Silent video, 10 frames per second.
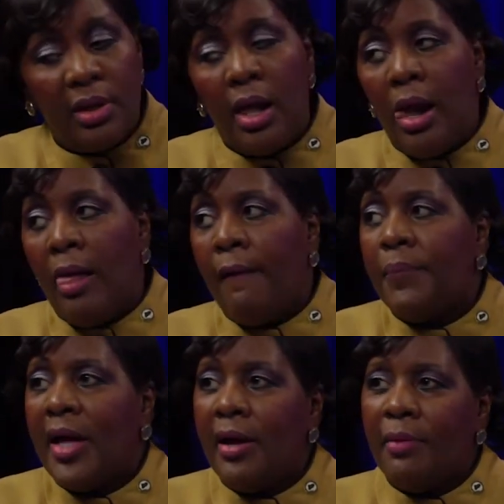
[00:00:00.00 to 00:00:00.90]
Mm
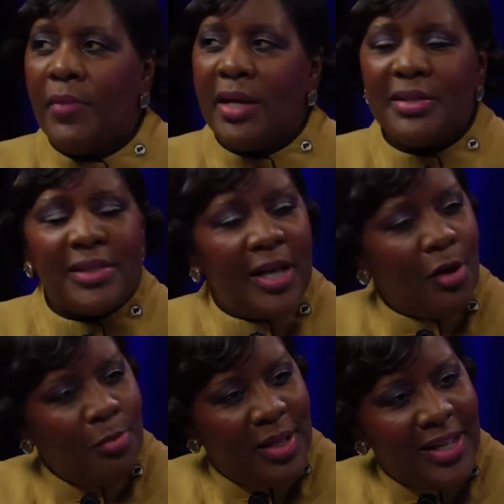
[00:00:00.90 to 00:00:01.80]
-hmm. um,
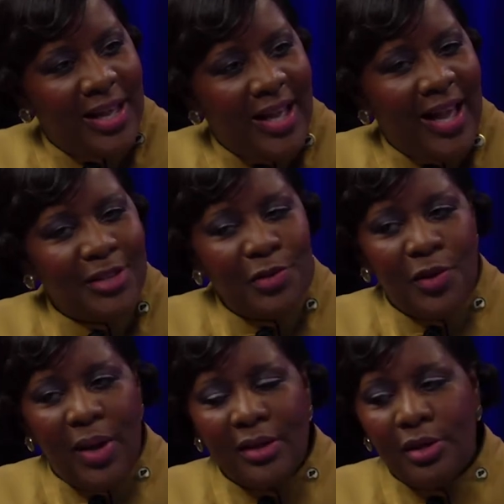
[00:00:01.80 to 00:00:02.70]
tell me, and you
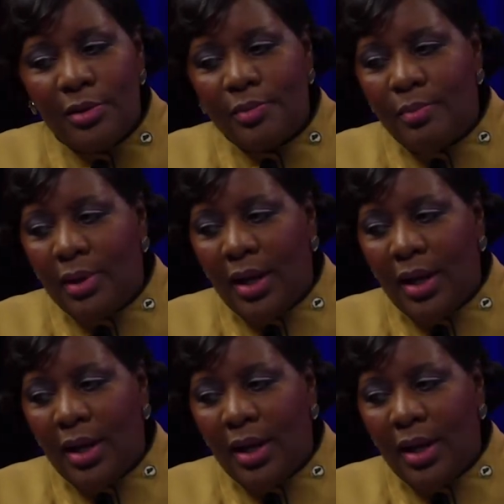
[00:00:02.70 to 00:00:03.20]
know, I know.